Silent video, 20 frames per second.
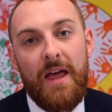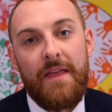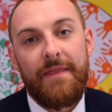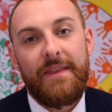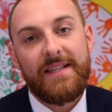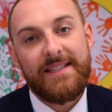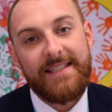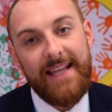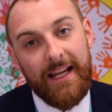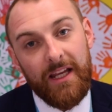
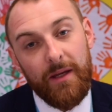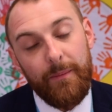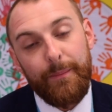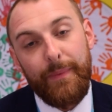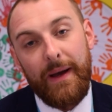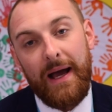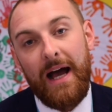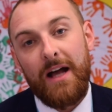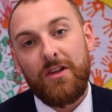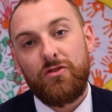The second
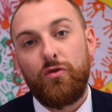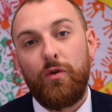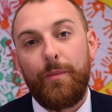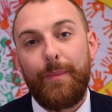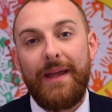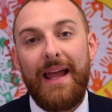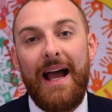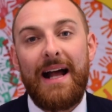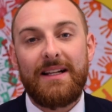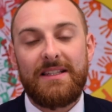part will
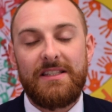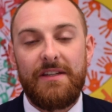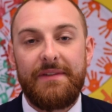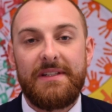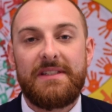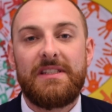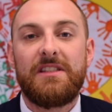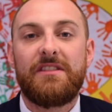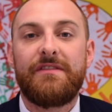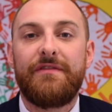be
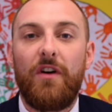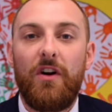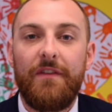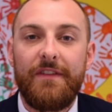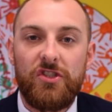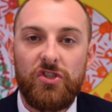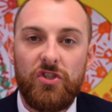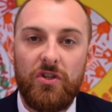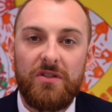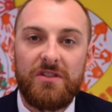activities for
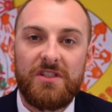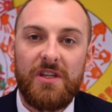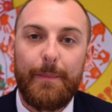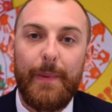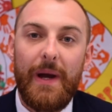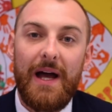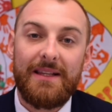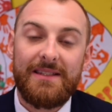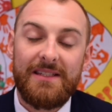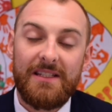the student to
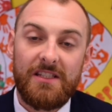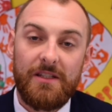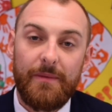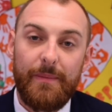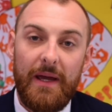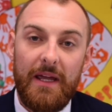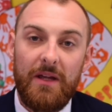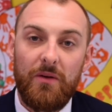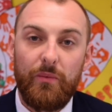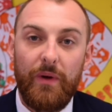
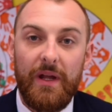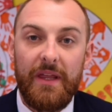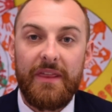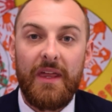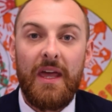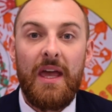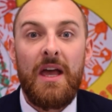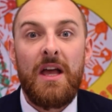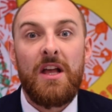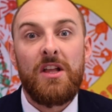participate with
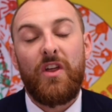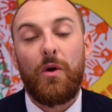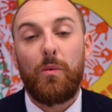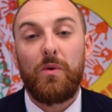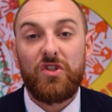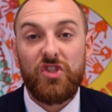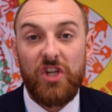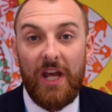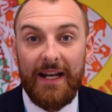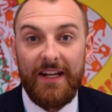that
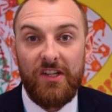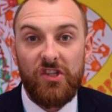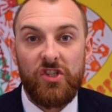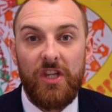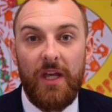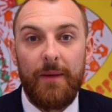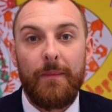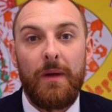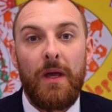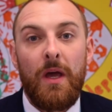will challenge
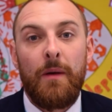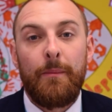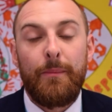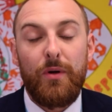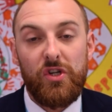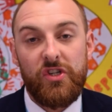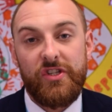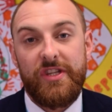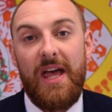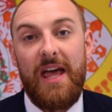them,
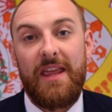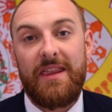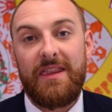push their